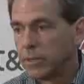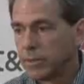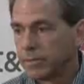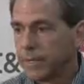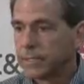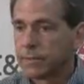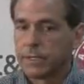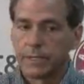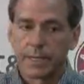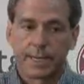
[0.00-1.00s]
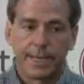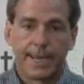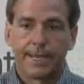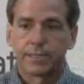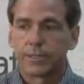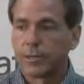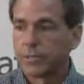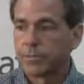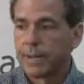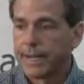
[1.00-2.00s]
defensively, they got 9
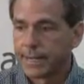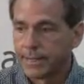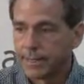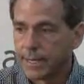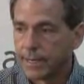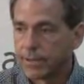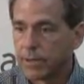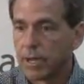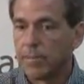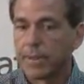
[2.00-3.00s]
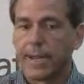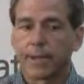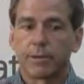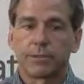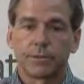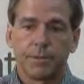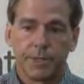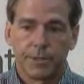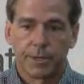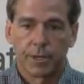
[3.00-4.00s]
starters back and 10 of the top tacklers from a
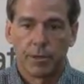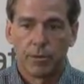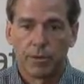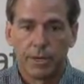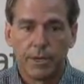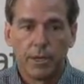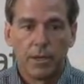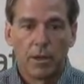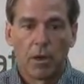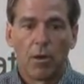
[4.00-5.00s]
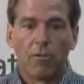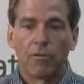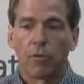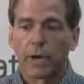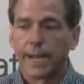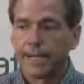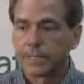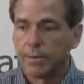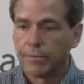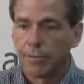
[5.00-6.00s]
year ago and all 4
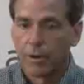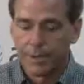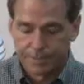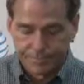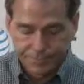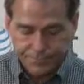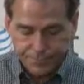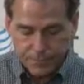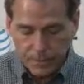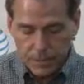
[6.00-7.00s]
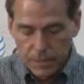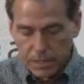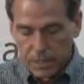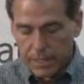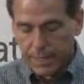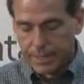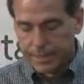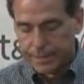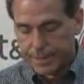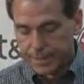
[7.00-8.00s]
guys up front.
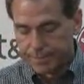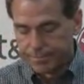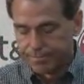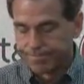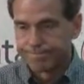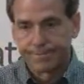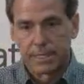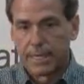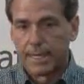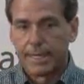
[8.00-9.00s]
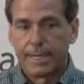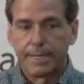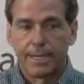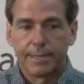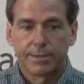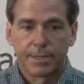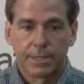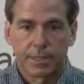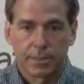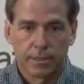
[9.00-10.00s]
And I
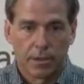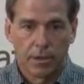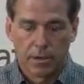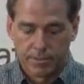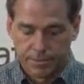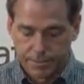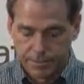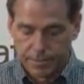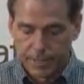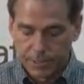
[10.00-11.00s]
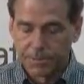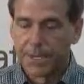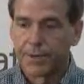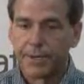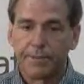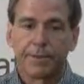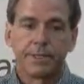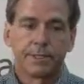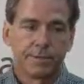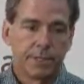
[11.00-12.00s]
think are a much better
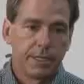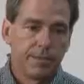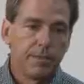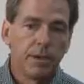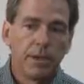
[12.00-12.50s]
defensive team